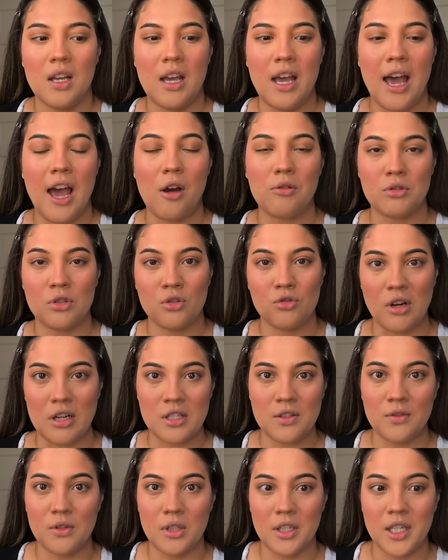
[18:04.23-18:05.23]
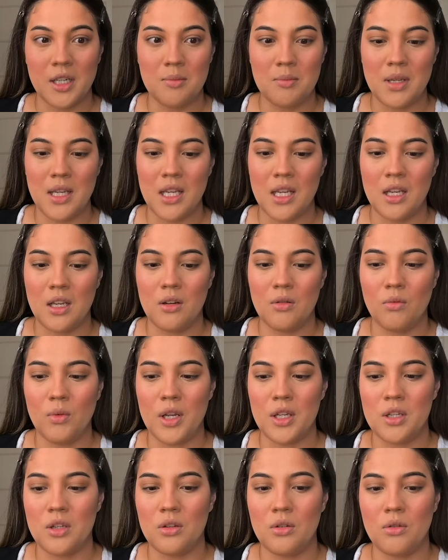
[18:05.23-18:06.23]
how stressful it can be
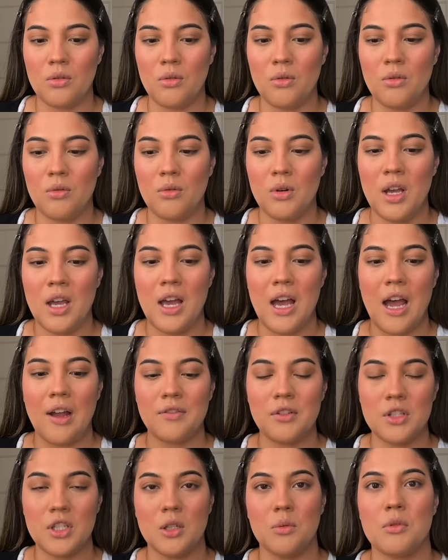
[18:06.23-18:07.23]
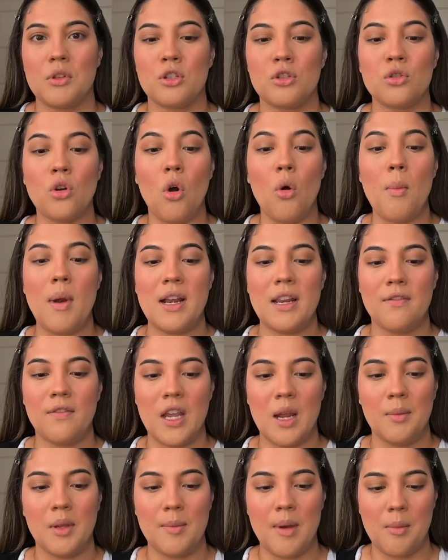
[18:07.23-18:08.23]
when you have to deal with so many
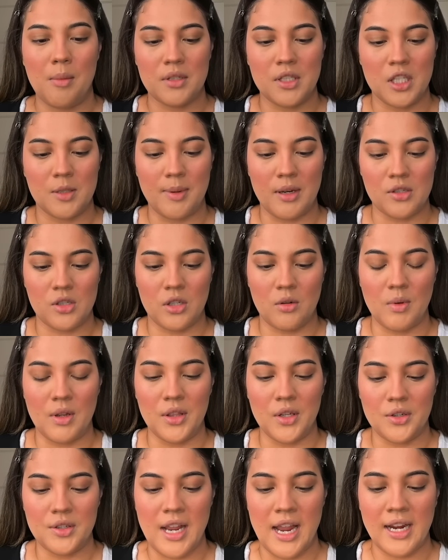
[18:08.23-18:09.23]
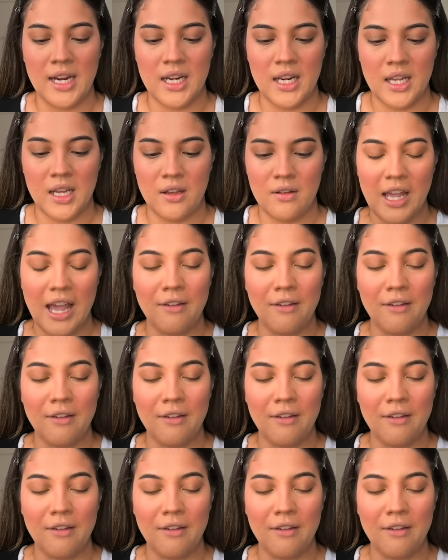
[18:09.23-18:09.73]
family members, especially when they're negative.